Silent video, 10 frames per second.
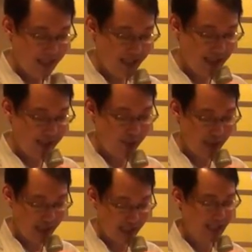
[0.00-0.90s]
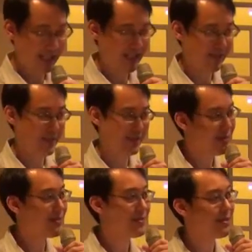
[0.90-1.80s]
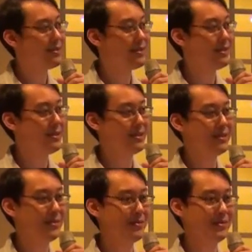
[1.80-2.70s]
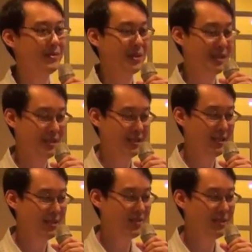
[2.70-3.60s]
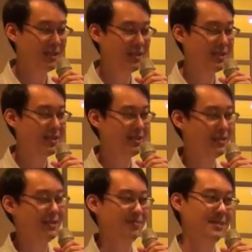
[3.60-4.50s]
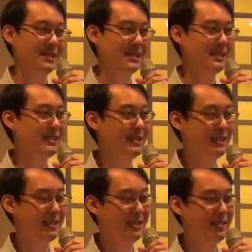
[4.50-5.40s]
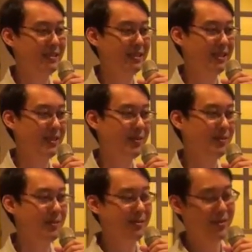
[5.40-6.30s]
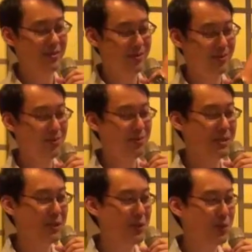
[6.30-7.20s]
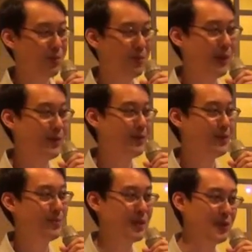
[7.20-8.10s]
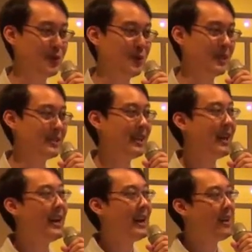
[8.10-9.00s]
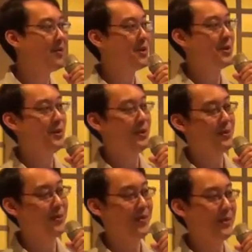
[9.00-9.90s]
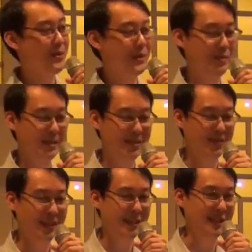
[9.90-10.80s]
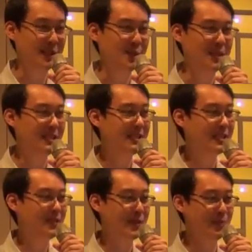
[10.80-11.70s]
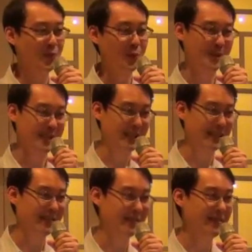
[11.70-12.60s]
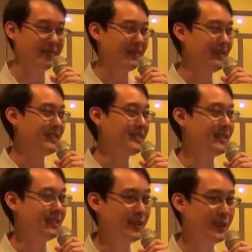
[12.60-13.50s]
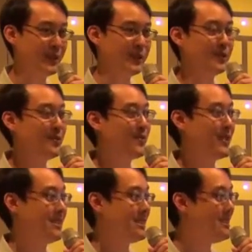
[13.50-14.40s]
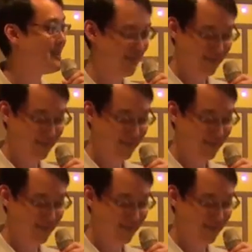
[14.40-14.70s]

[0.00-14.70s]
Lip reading: That is what He is about. So in tradition history, is basically it's saying that all the Xiongnu are so powerful, we should not fight with them. Let's find another way. Let's give them women and nice things so they don't fight us.